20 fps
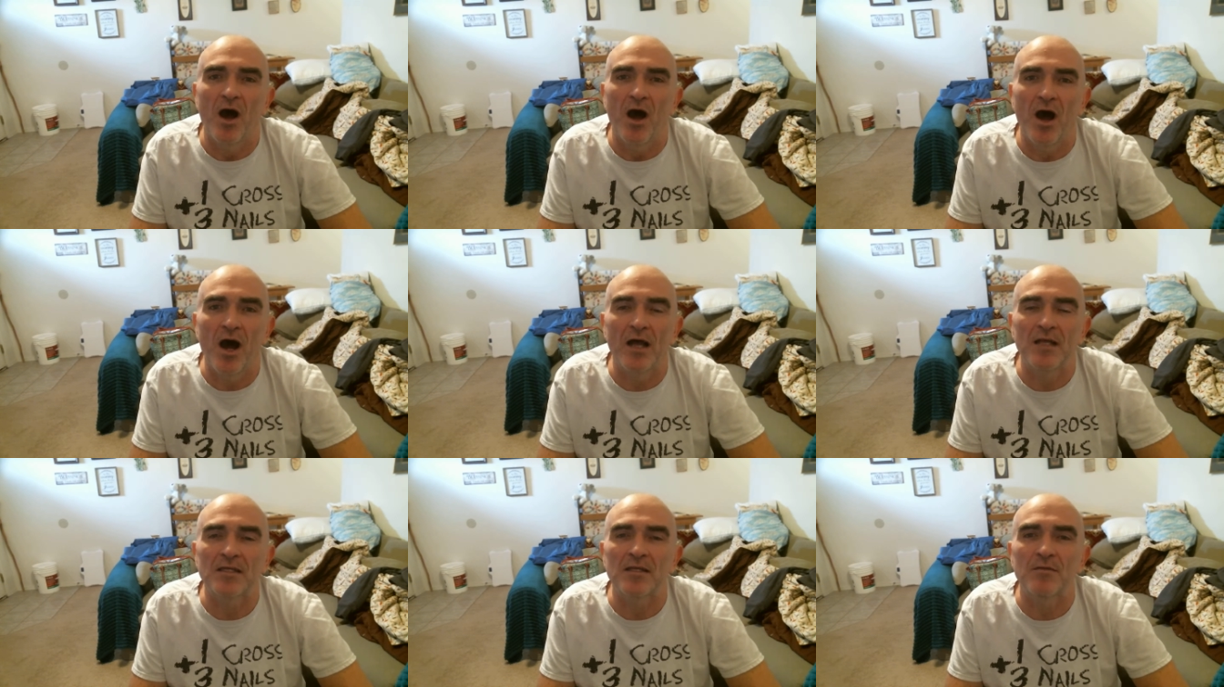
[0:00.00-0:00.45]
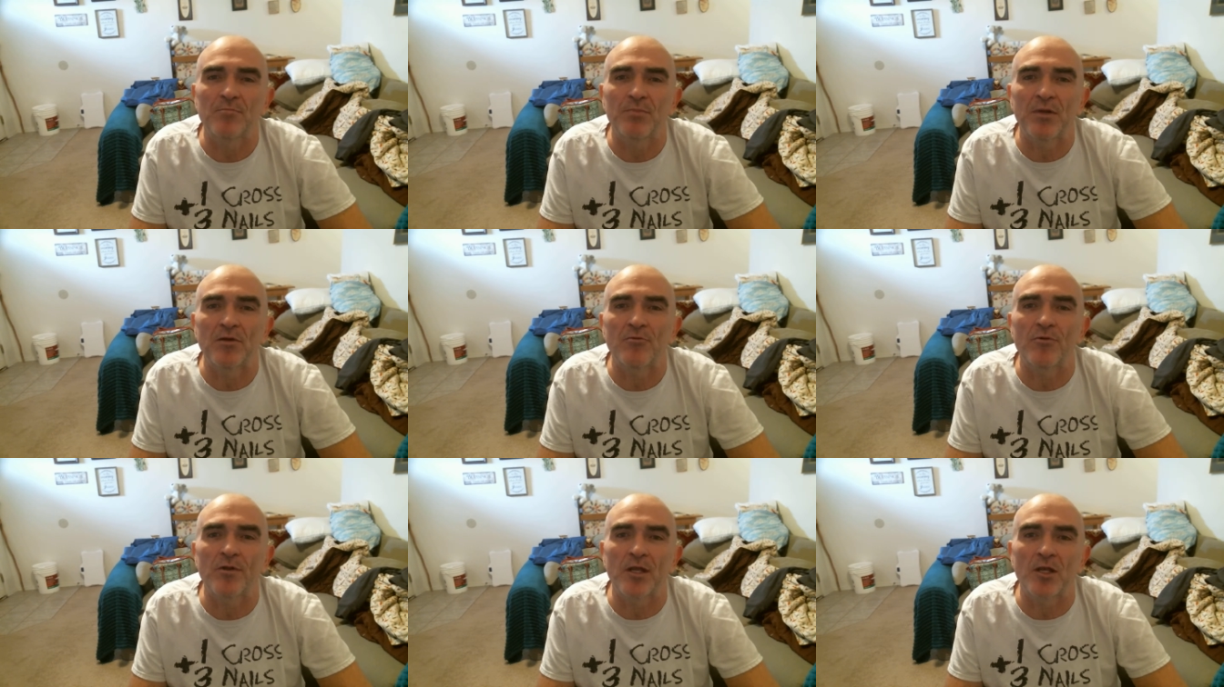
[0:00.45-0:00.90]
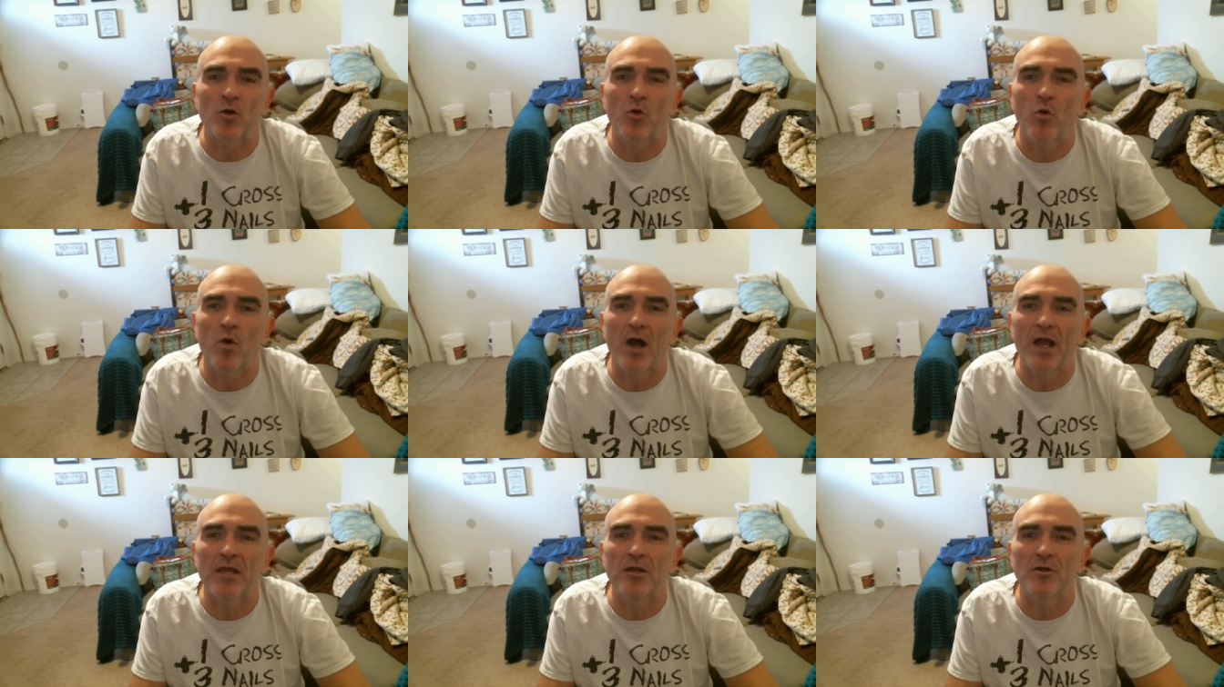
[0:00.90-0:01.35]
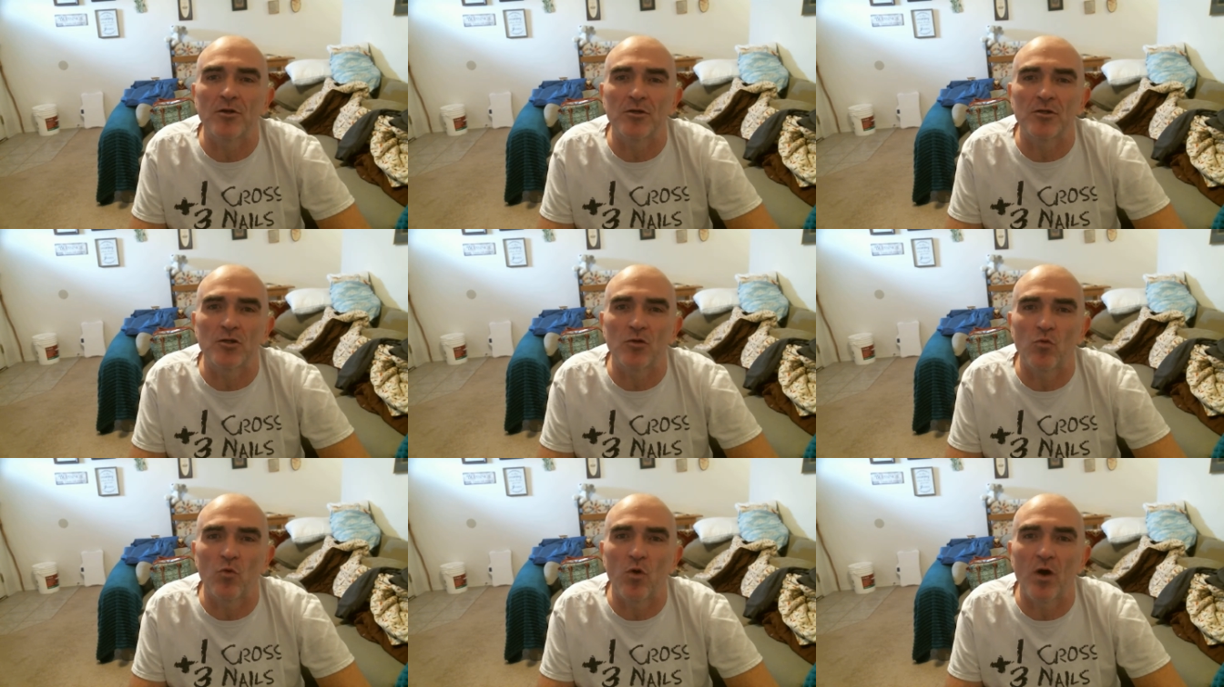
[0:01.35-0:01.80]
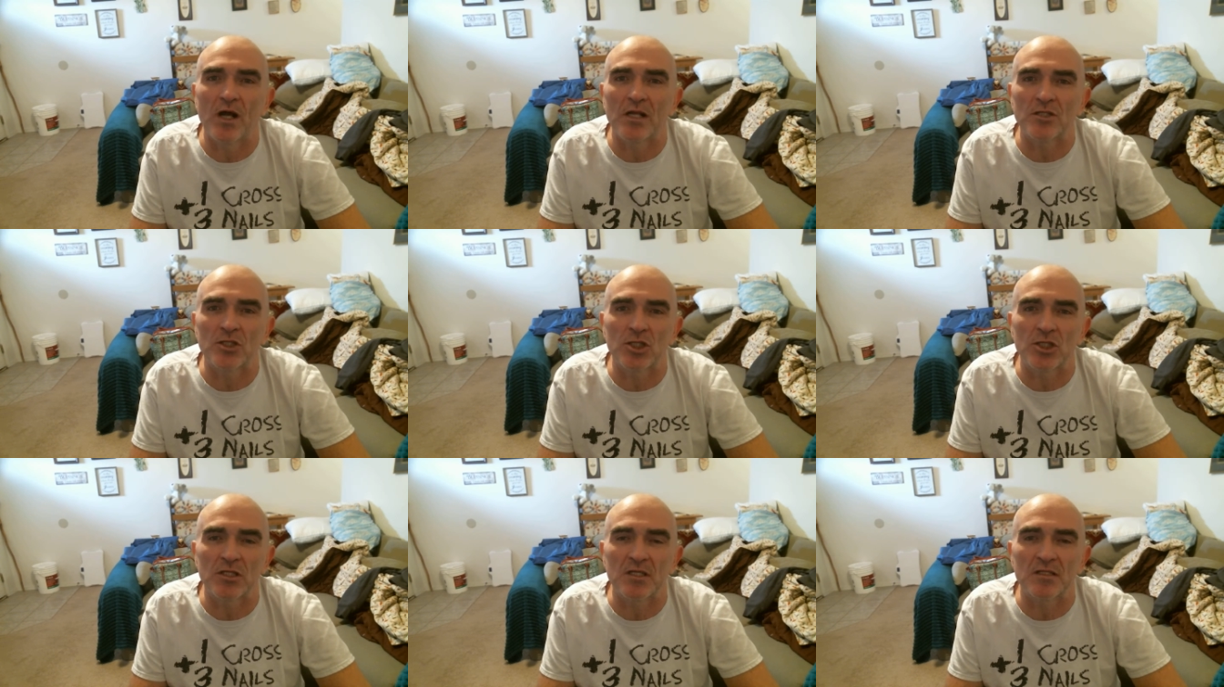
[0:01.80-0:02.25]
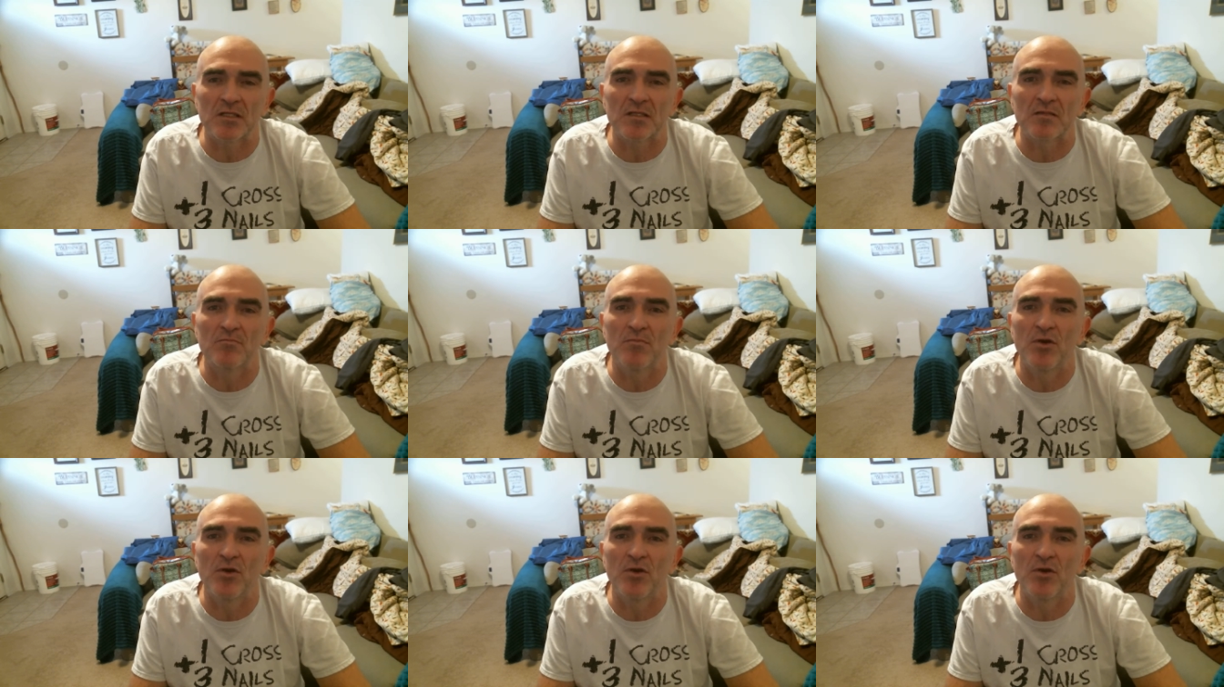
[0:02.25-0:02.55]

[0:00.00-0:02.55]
ought to be required to watch this